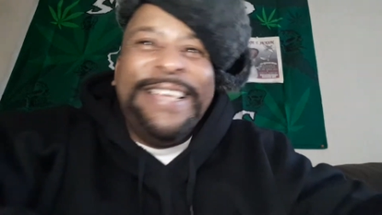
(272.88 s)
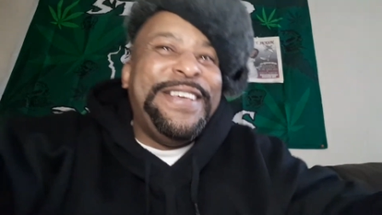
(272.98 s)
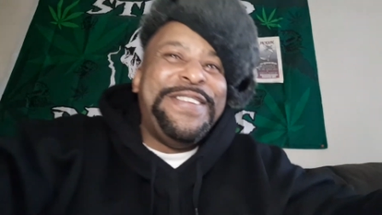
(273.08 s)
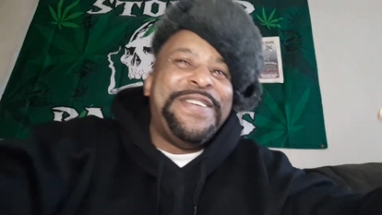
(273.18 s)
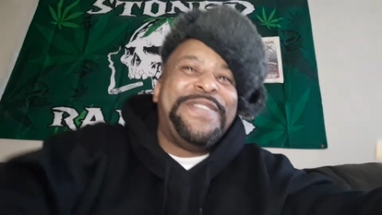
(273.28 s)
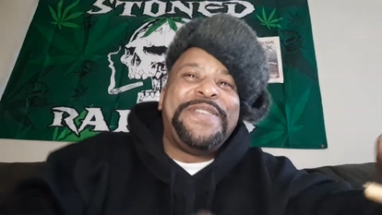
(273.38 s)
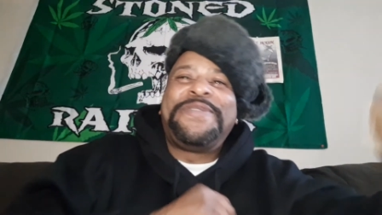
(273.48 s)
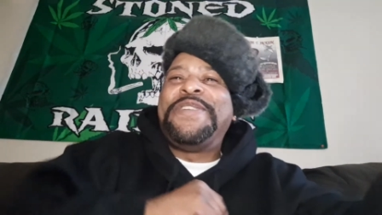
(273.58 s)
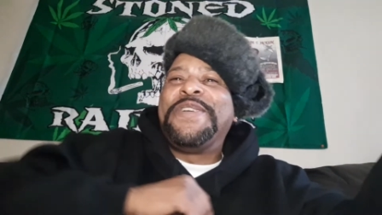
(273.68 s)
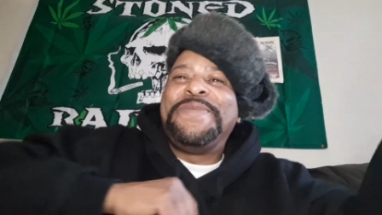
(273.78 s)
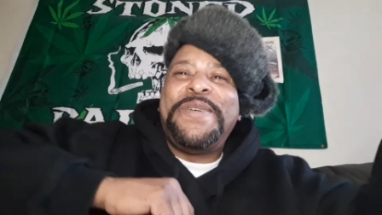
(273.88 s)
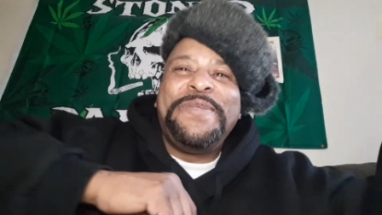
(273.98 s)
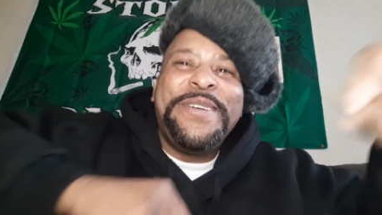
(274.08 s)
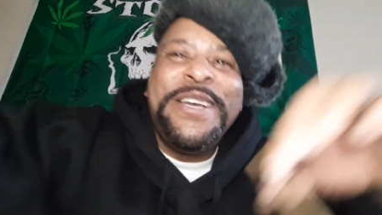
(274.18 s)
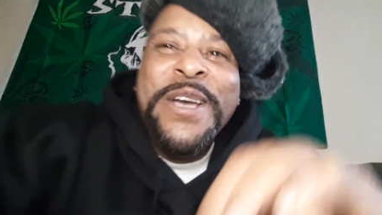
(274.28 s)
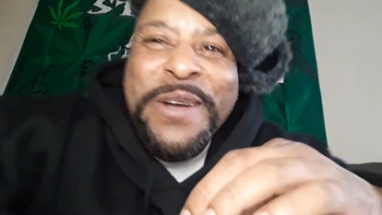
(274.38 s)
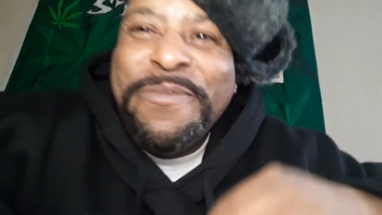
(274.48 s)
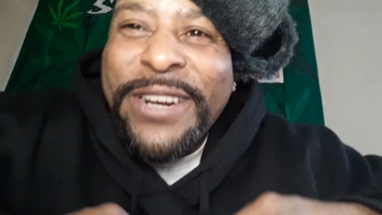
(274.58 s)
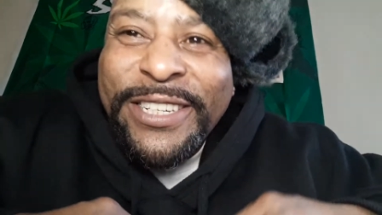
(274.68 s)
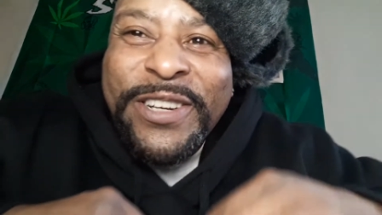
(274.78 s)
you know what I'm talking about, man?
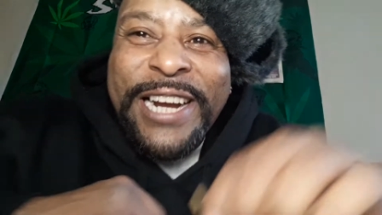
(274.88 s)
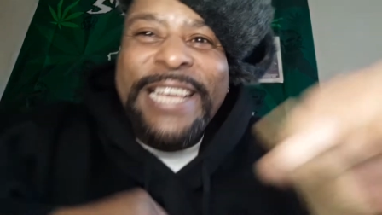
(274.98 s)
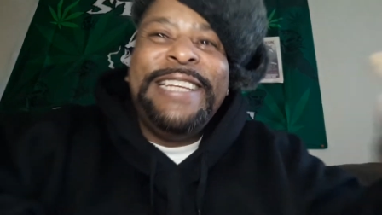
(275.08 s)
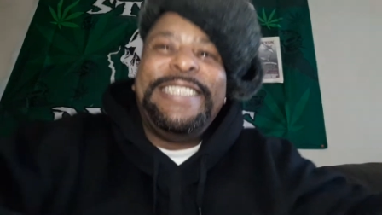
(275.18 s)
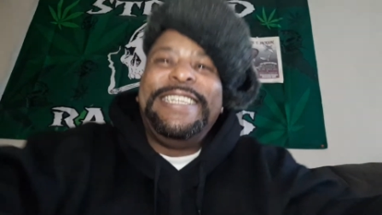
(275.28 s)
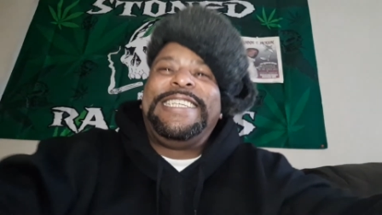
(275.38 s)
Brother trying to eat this